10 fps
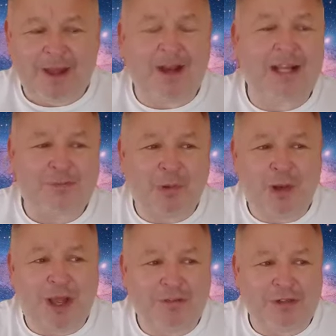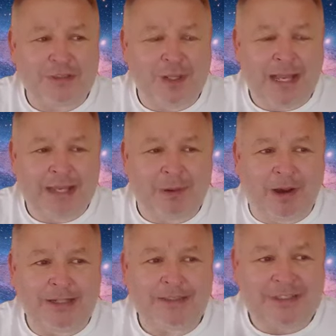I had to pull over into a
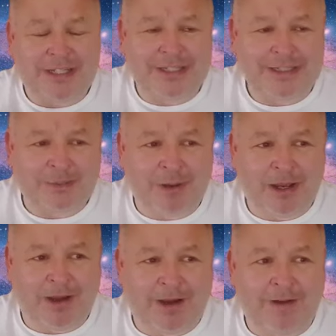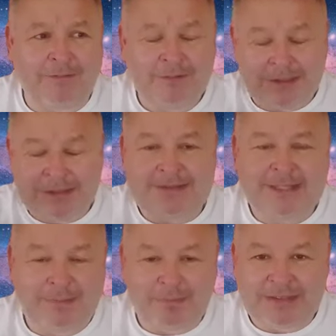lay-by, check into my heart,
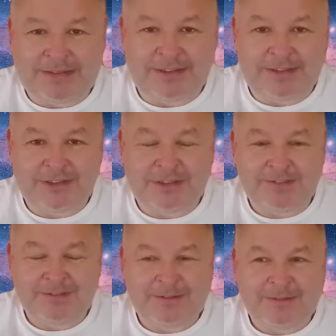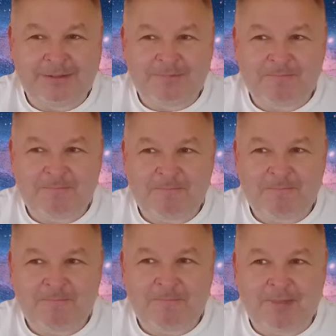same message.
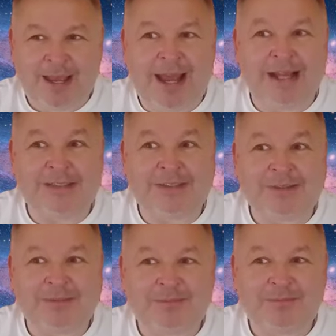And